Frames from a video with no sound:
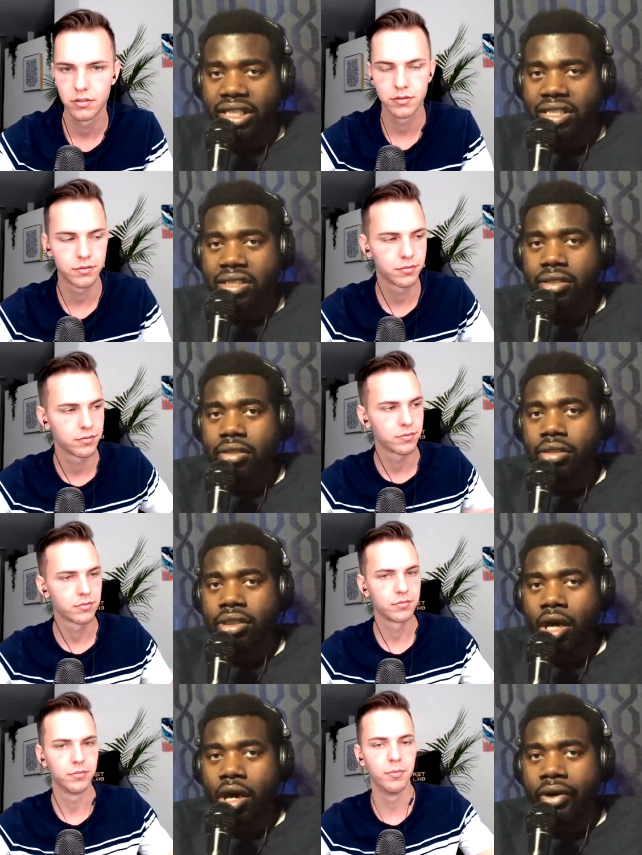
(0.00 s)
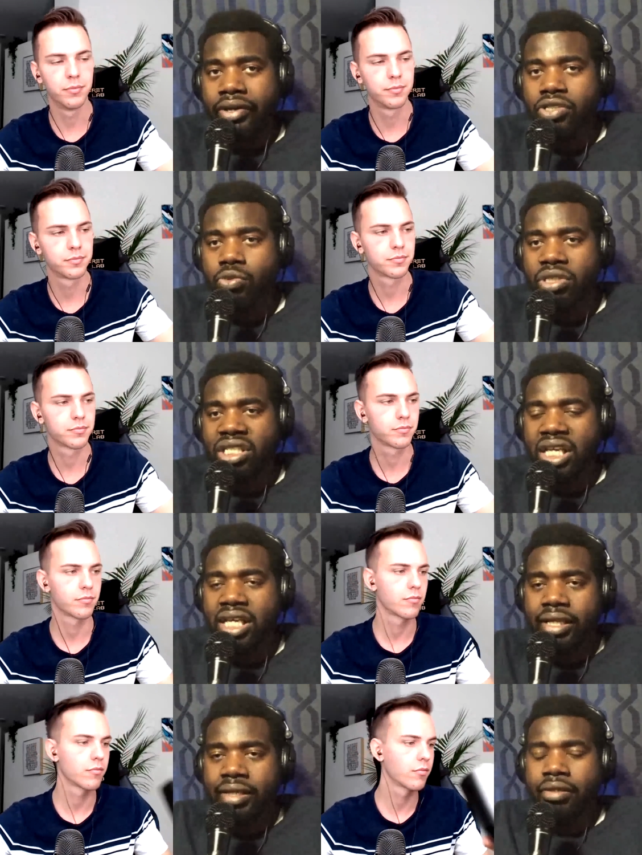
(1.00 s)
Speaker 1: released, the artist was
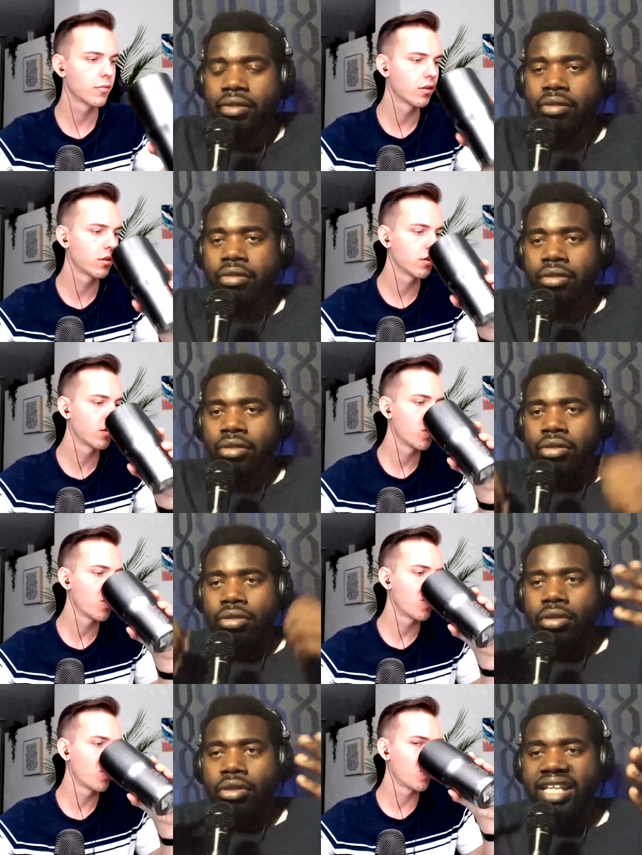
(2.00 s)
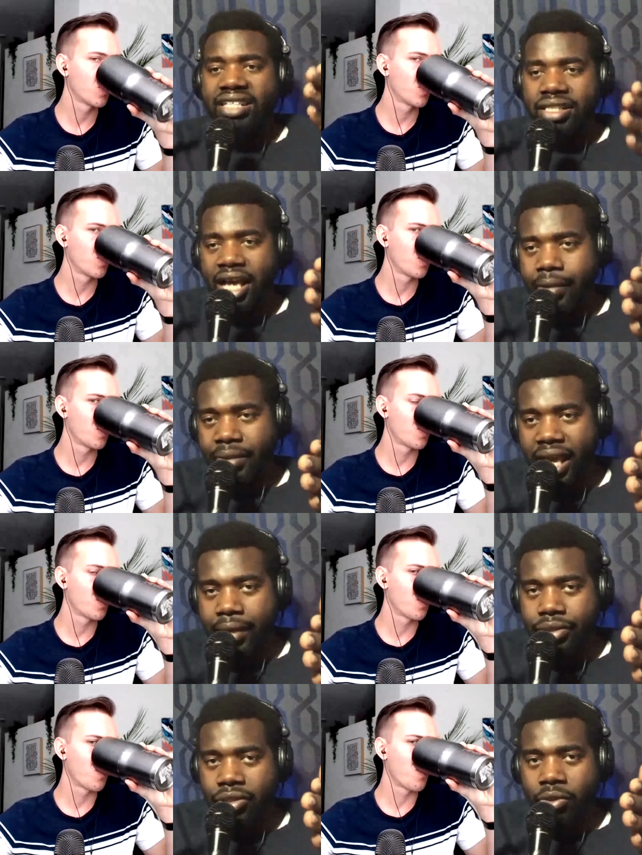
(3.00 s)
in. That's a time
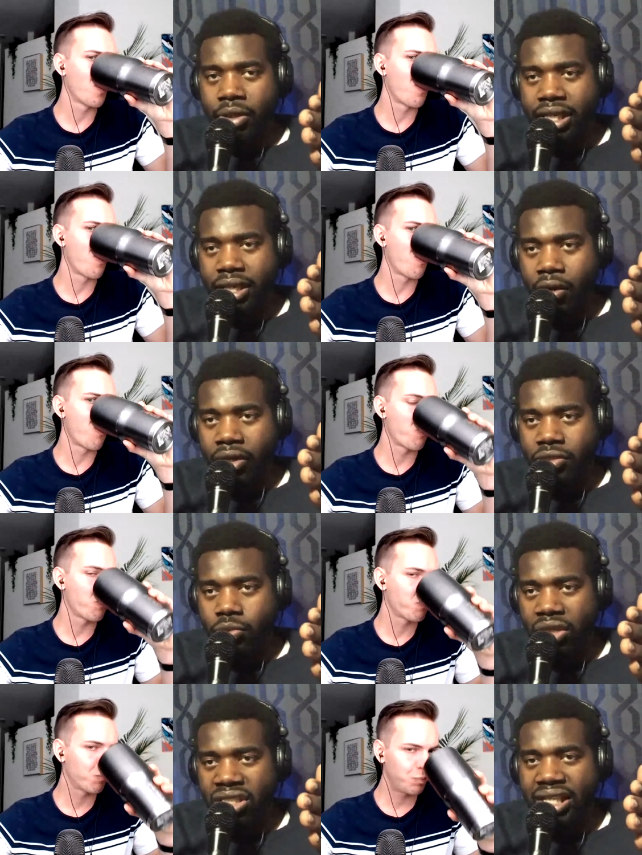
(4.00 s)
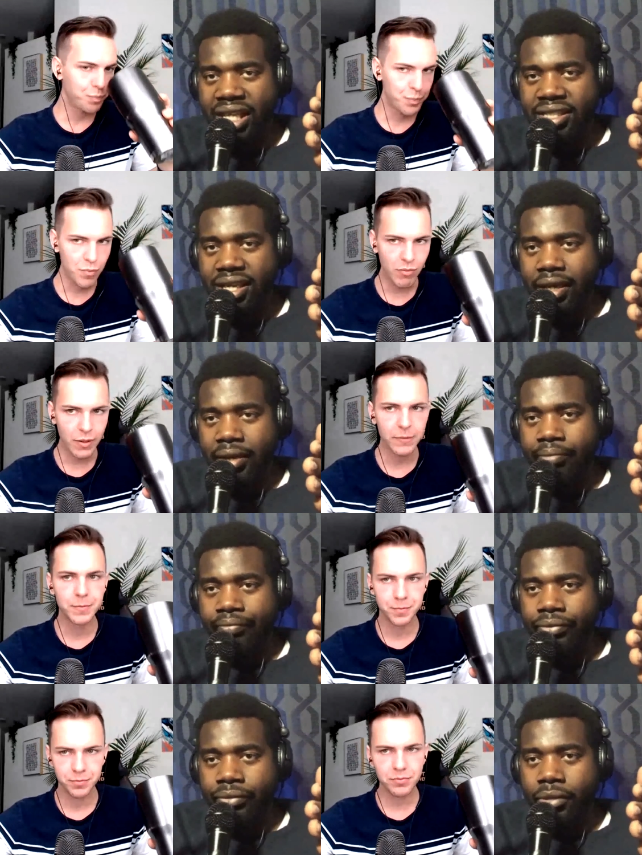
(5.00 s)
capsule where that artist was at that time.
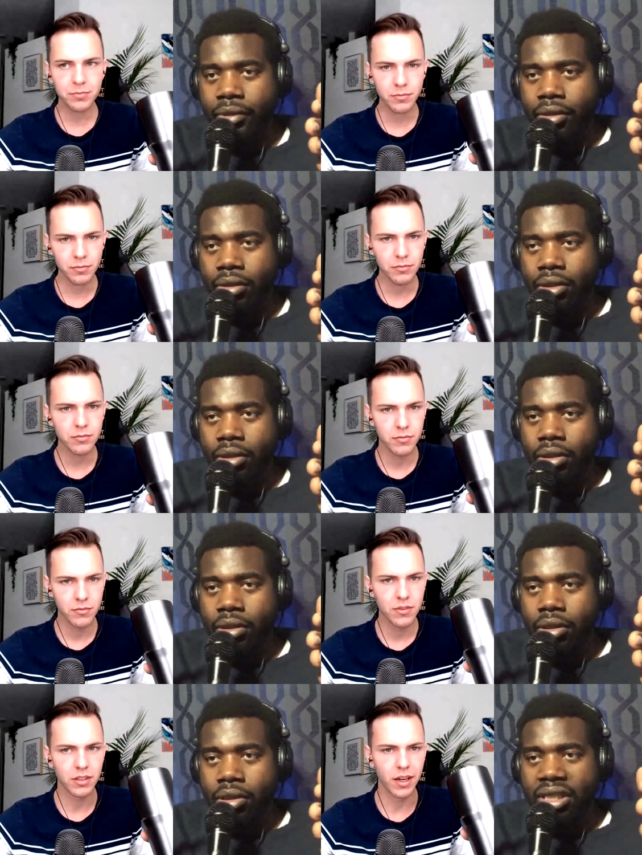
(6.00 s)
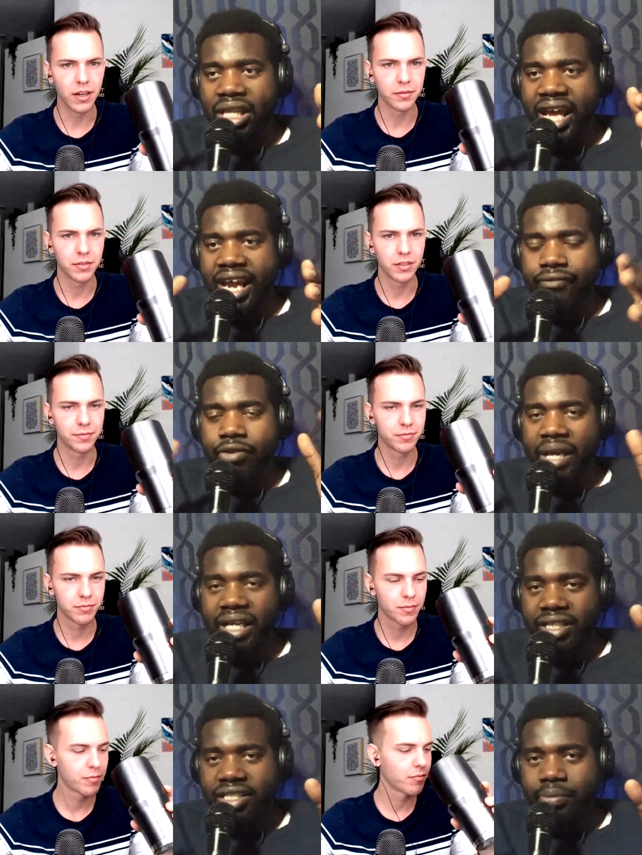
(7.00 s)
Yeah, that
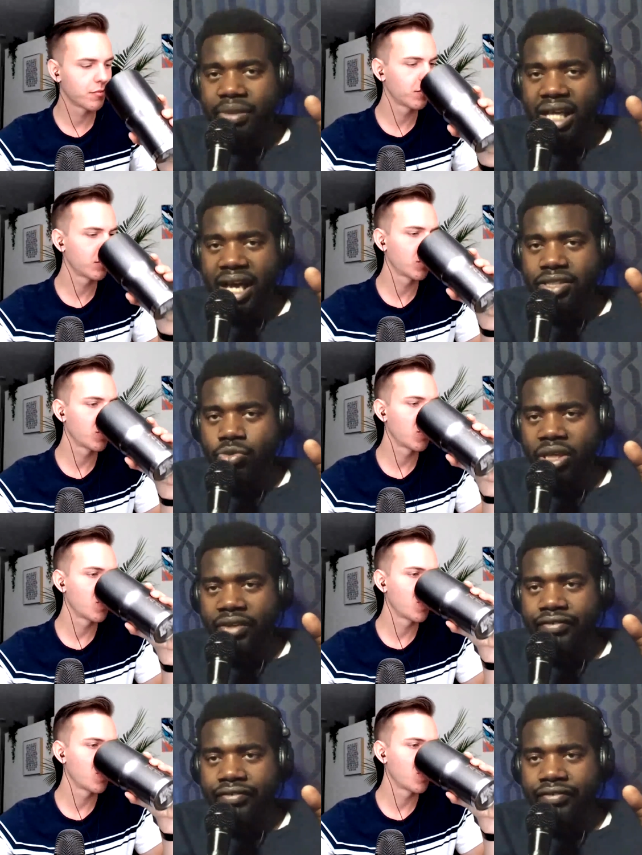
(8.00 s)
everybody can sympathize